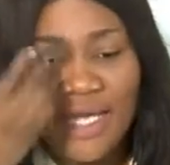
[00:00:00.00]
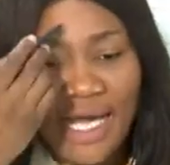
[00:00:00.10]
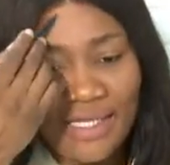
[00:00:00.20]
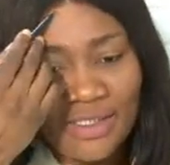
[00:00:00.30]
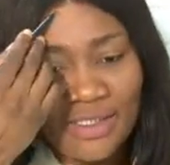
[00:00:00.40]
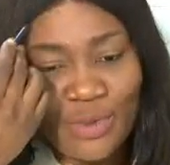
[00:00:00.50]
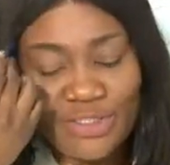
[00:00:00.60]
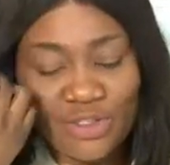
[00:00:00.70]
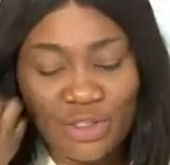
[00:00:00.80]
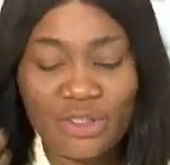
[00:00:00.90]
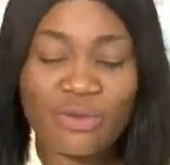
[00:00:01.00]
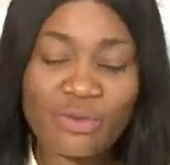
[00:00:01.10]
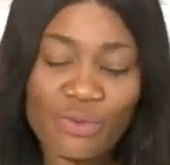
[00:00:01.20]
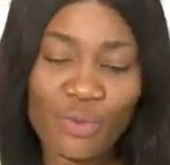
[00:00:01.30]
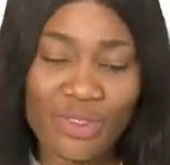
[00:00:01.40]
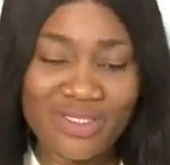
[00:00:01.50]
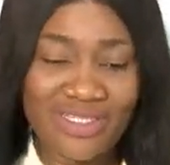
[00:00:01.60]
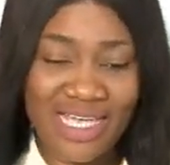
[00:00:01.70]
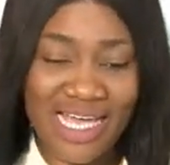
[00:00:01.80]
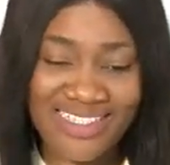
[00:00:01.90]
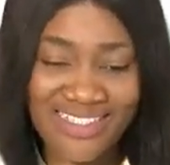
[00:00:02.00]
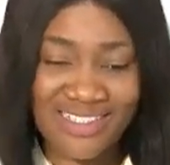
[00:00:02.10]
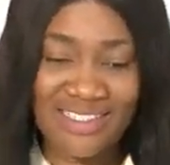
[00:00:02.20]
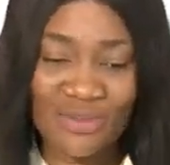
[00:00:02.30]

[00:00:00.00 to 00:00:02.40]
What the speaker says: and the question was asked